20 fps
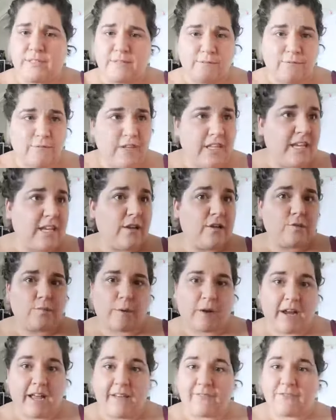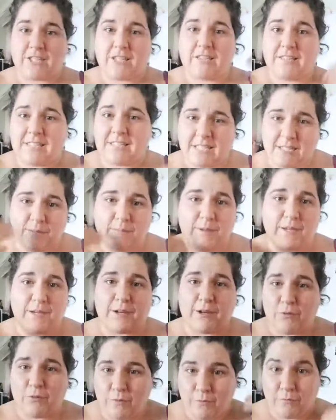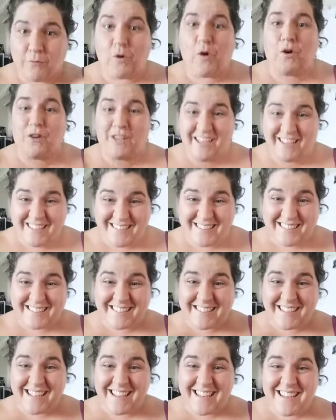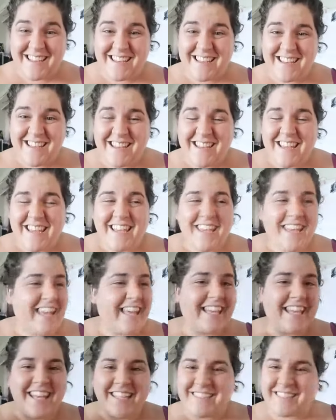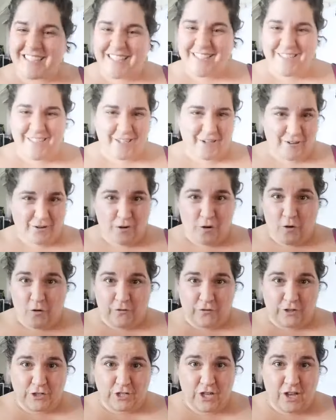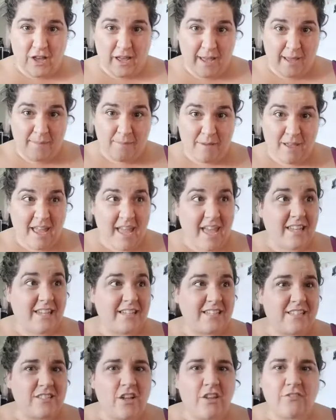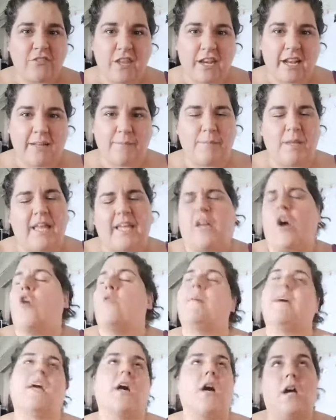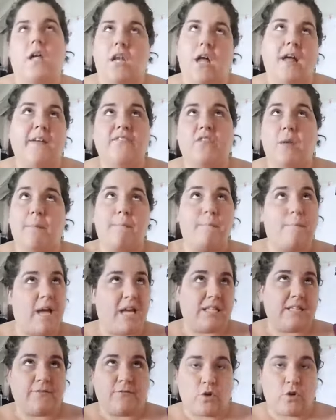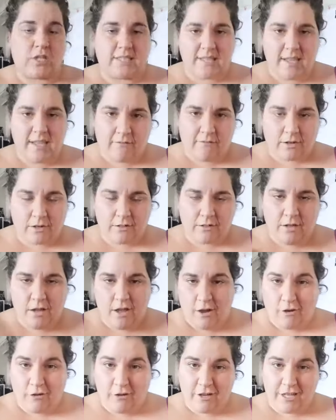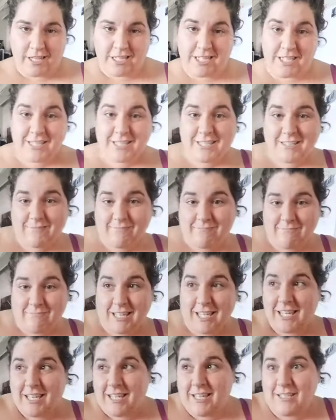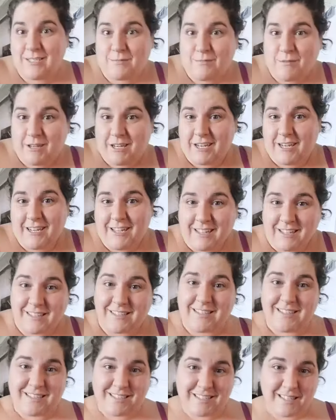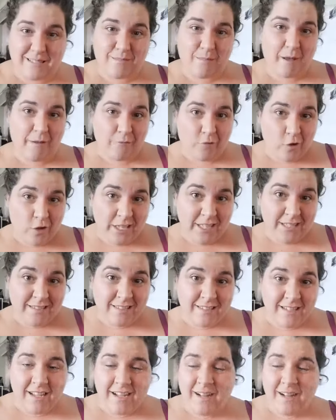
and videos where I have to listen to my own voice, it gets easier over time. And it's not that I'm like, oh my God, I have the best voice ever. No, it's just, it is what it is. This is my voice.